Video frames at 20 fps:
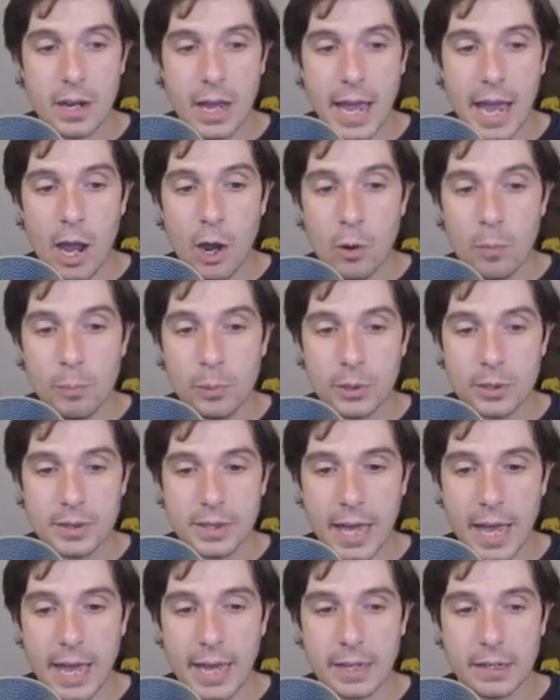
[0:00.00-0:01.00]
output
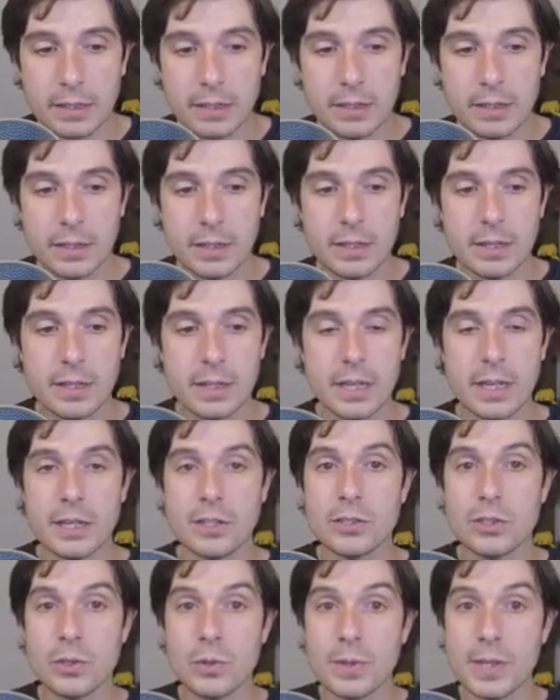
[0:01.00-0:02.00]
that
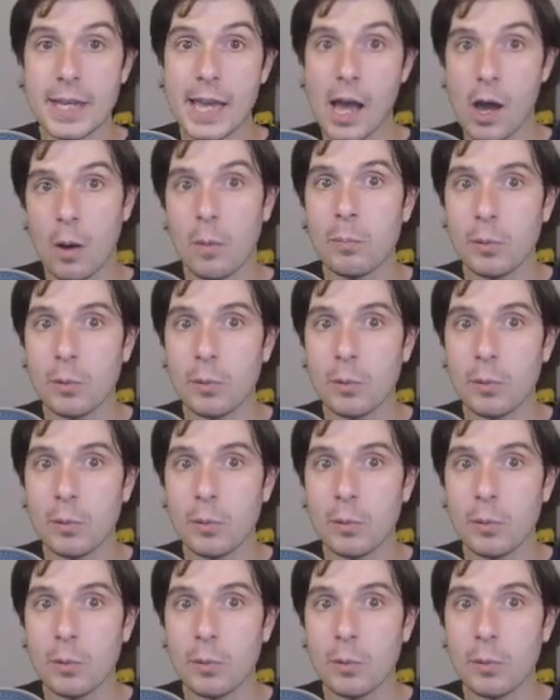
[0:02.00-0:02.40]
into the out